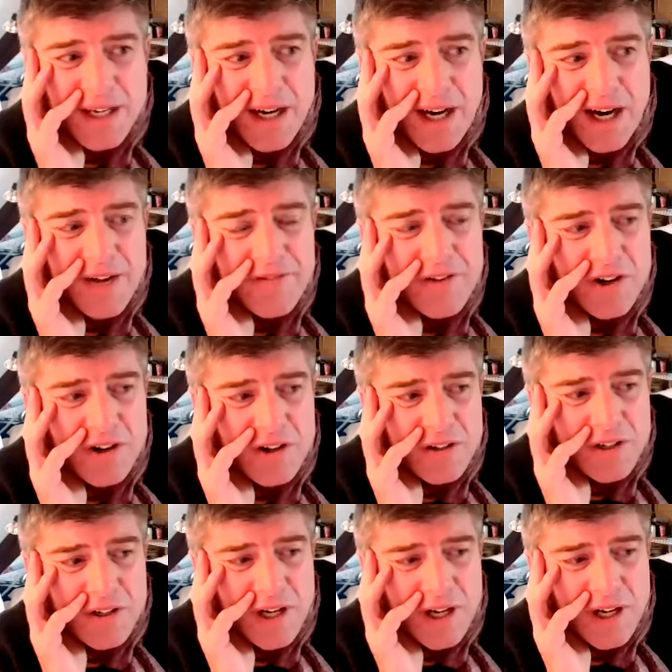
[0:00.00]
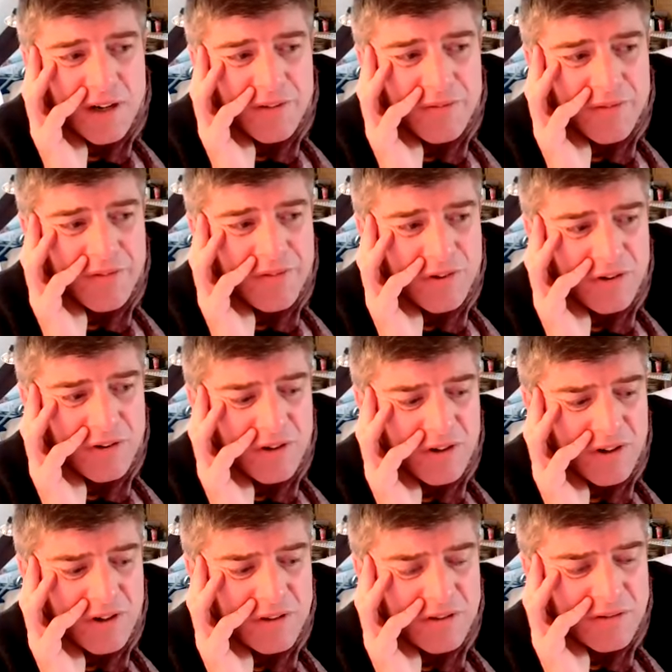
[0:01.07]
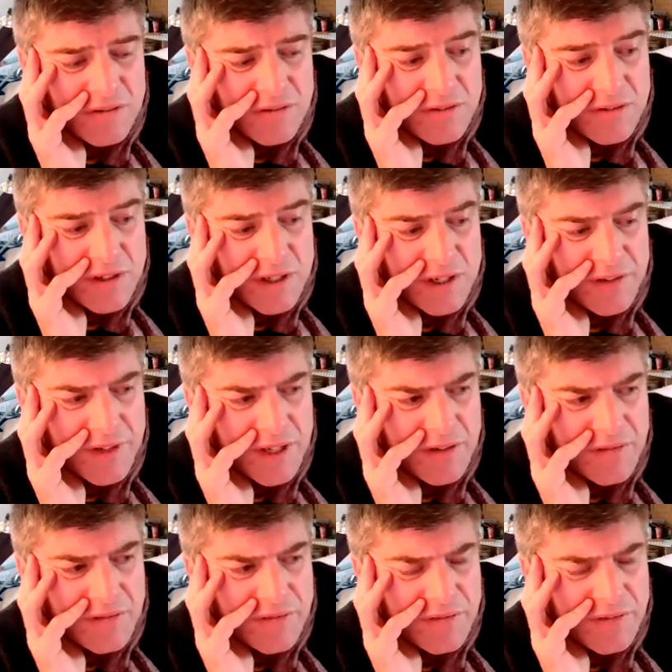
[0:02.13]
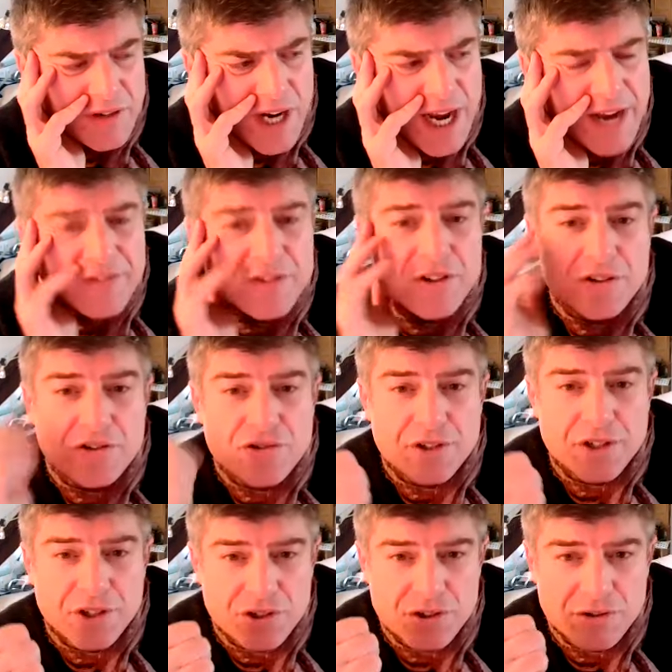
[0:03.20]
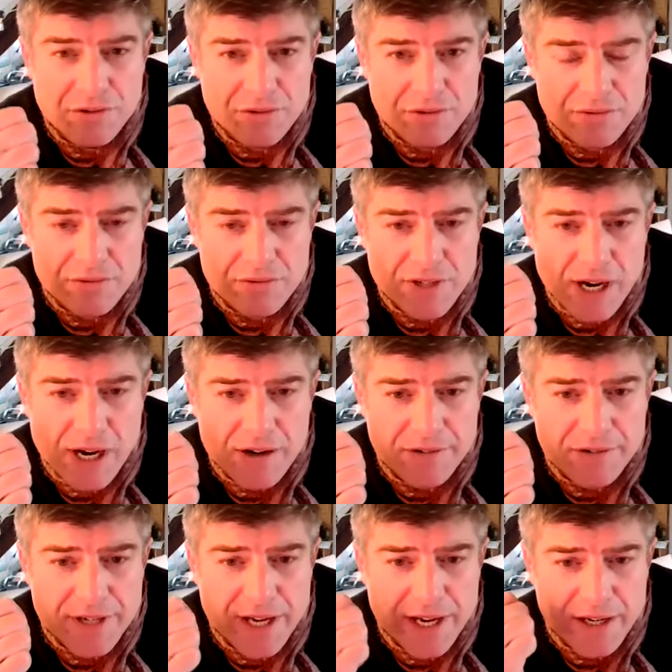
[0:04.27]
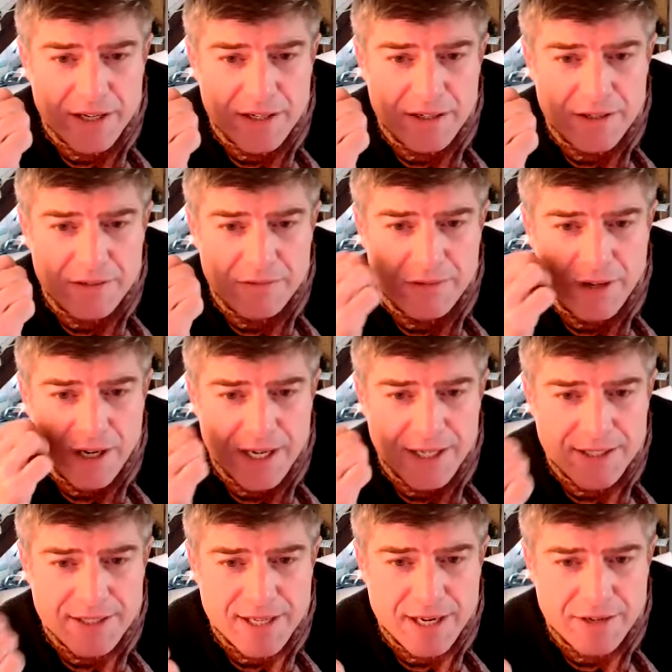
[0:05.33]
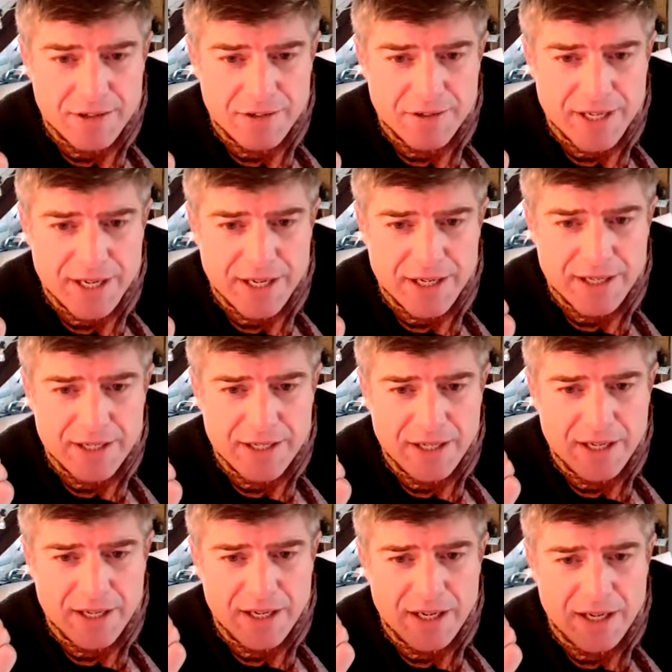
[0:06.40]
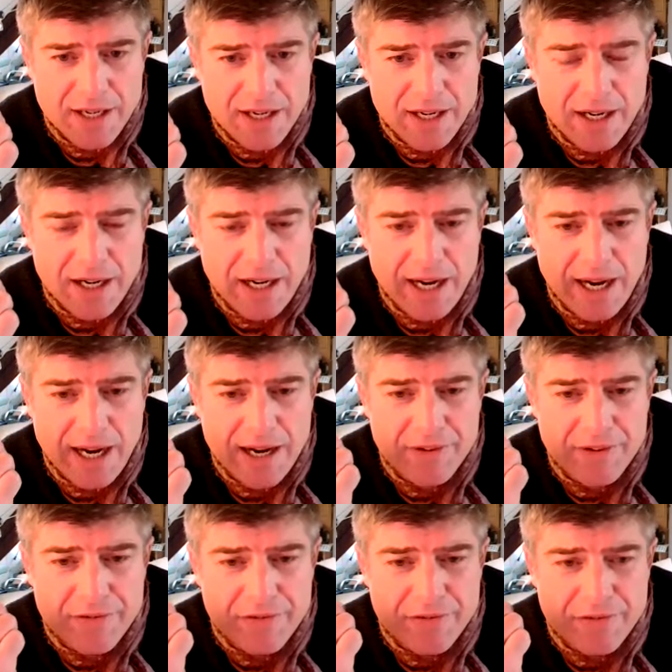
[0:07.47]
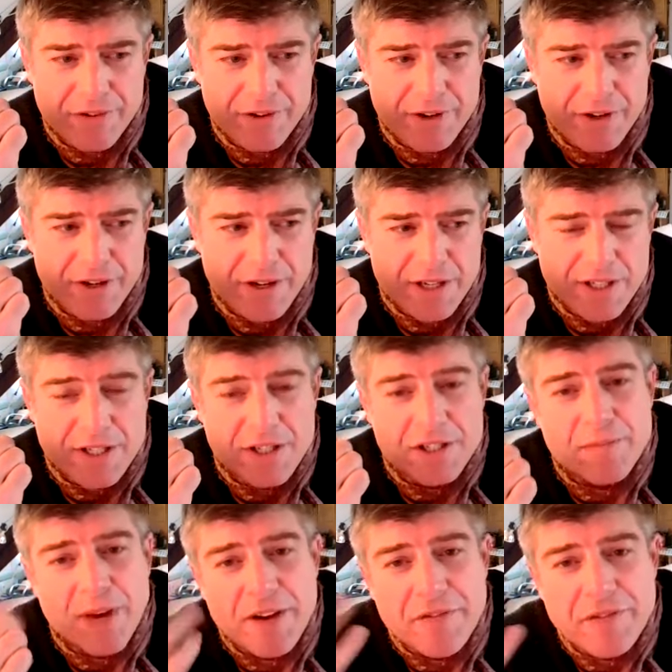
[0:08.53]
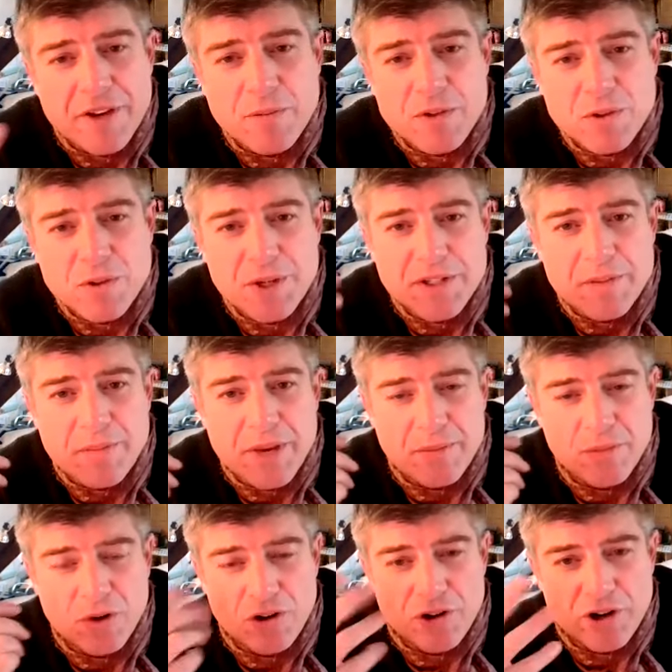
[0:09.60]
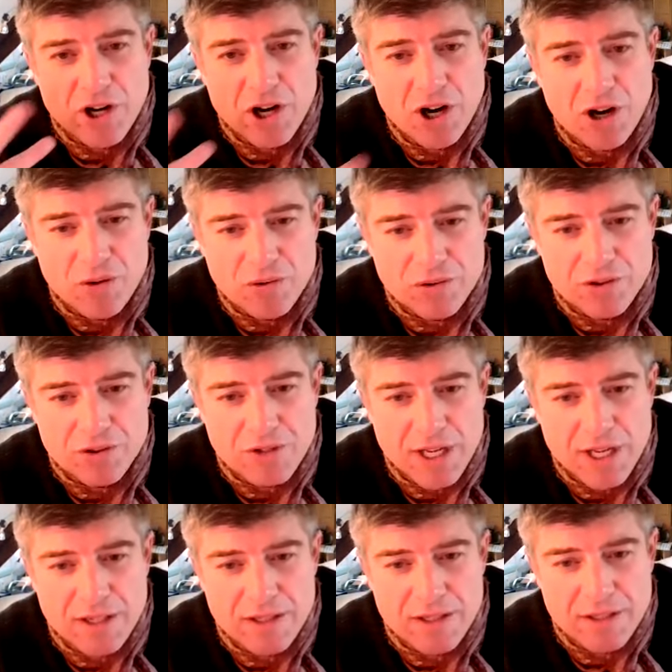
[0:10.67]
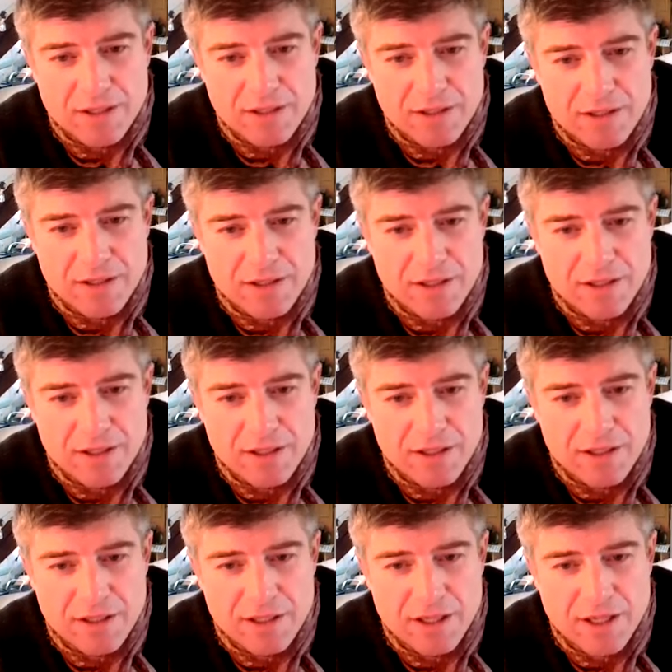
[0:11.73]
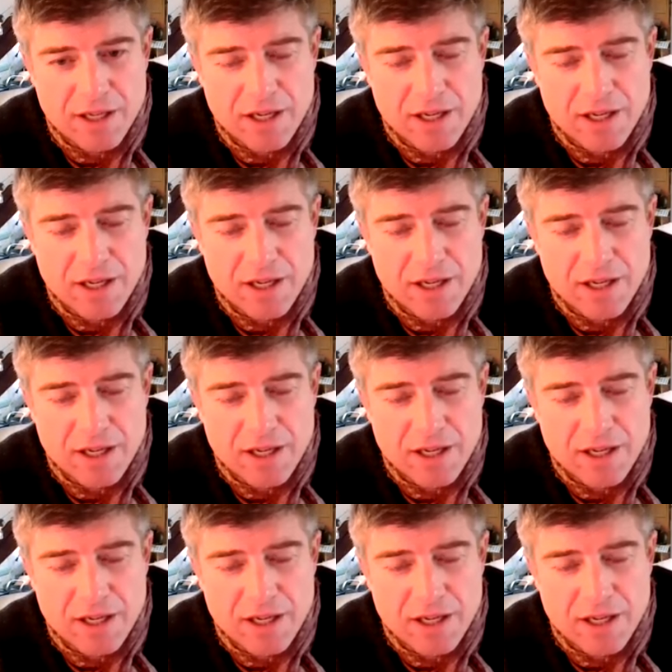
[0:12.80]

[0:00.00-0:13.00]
Yeah, I've got 4. I think I have the traditional tarot deck, the Rider tarot deck. I have, because my thing was always a bit more occult than the